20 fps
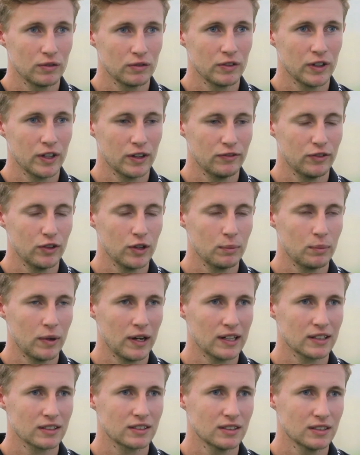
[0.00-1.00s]
yeah, fully
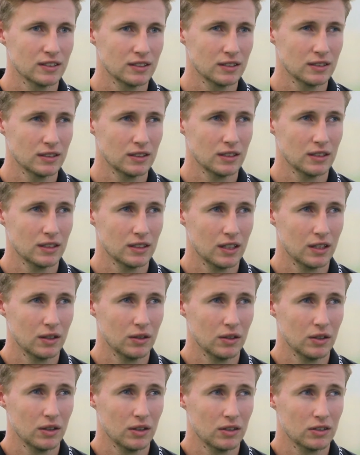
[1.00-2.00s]
packed, and
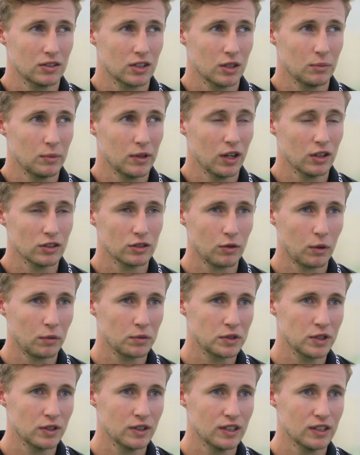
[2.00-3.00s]
there's going to be lots of
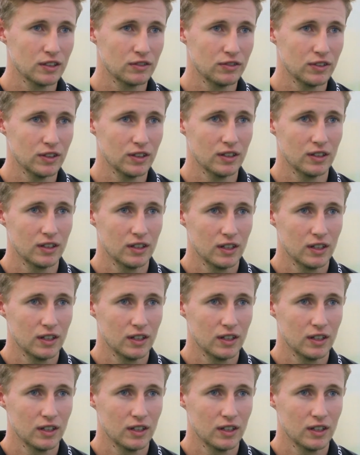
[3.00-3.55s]
opportunities for,